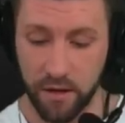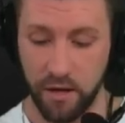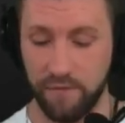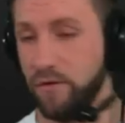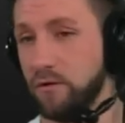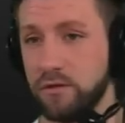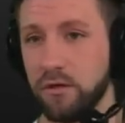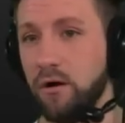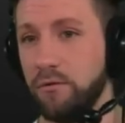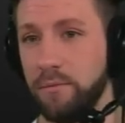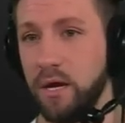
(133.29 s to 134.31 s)
If you
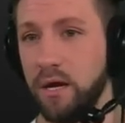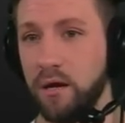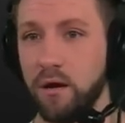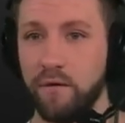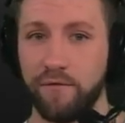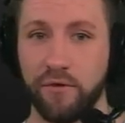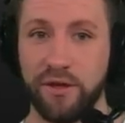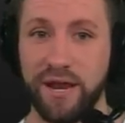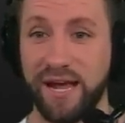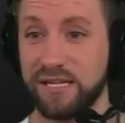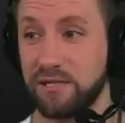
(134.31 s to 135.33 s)
told me for the
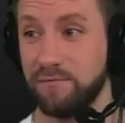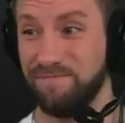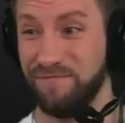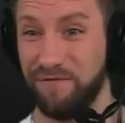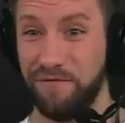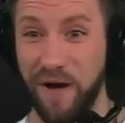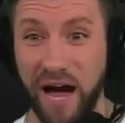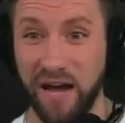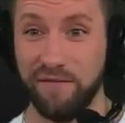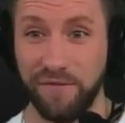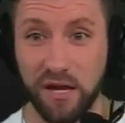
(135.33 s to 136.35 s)
next
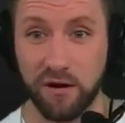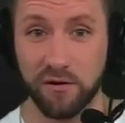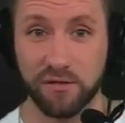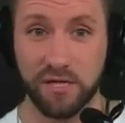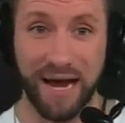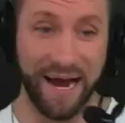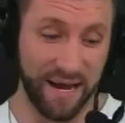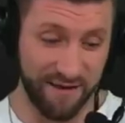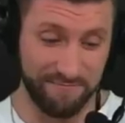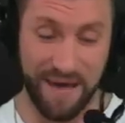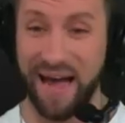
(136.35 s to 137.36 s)
five years I'd
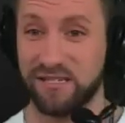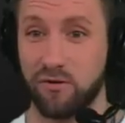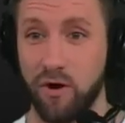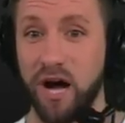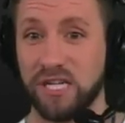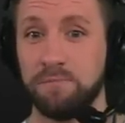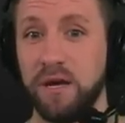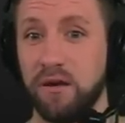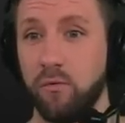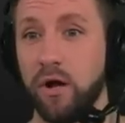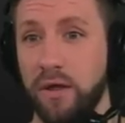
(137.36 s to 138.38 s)
have Maxx Crosby
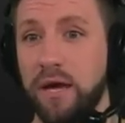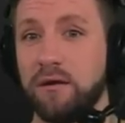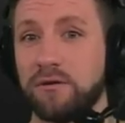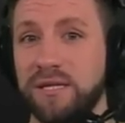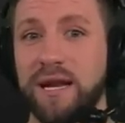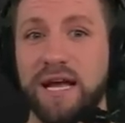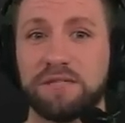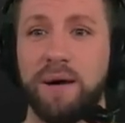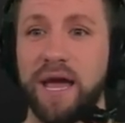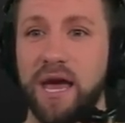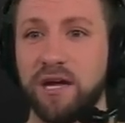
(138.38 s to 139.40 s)
and Will Anderson as
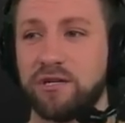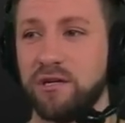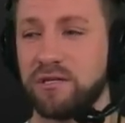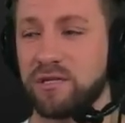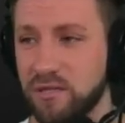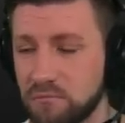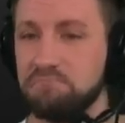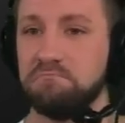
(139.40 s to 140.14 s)
my edges,